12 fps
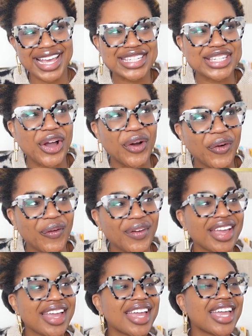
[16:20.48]
So
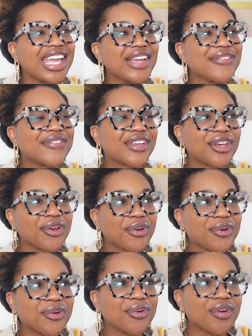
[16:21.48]
if
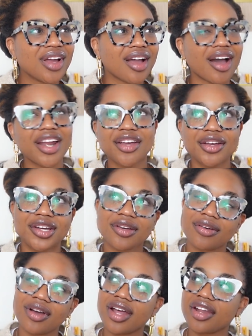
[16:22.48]
you, on
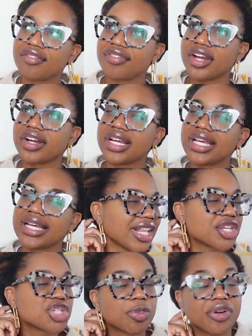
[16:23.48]
a very
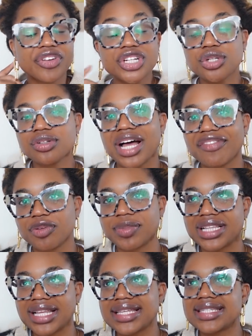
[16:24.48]
superficial level,
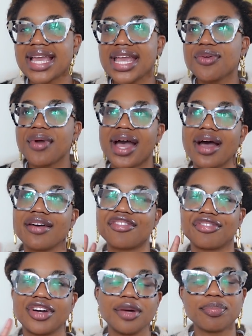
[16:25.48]
but say you
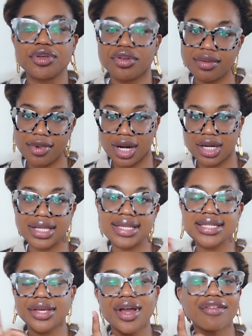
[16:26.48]
have a beauty mark,
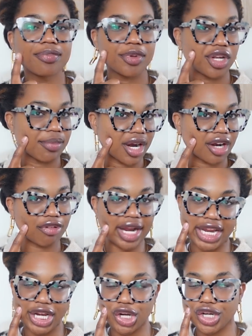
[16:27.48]
say you have a beauty mark
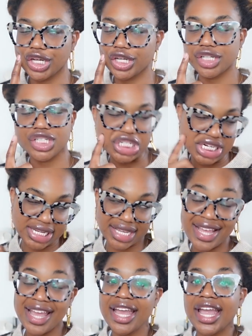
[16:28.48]
right here on your cheek,
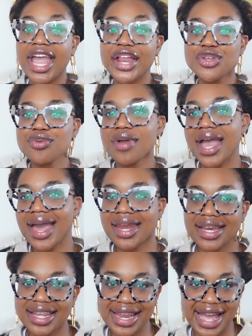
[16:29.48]
and you
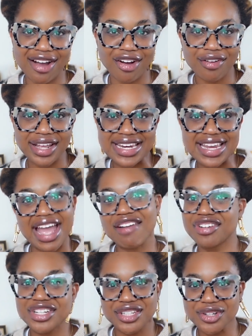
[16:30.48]
edit it out in
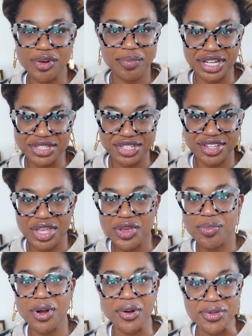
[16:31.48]
every single picture that you
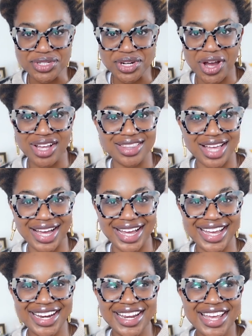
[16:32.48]
post
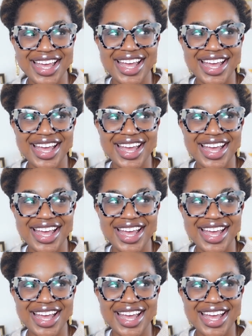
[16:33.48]
online,